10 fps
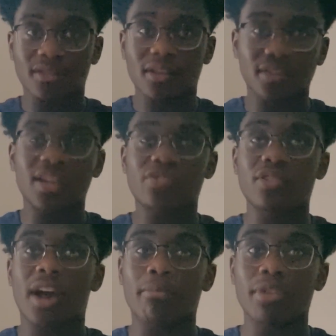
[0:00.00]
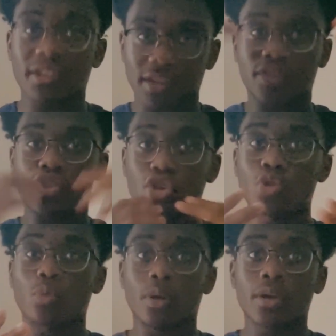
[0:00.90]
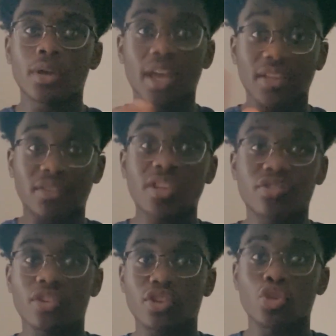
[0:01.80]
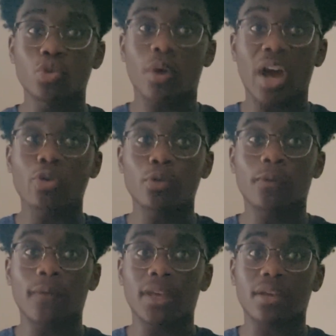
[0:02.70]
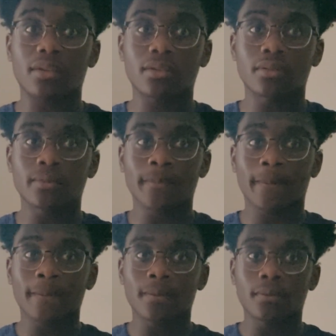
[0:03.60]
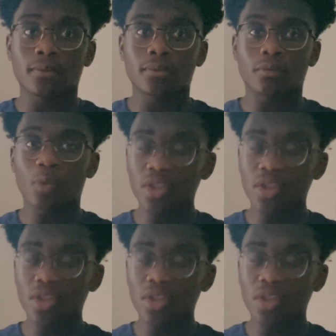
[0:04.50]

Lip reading: It's literally our brains. It's you. It's literally you, how you think. When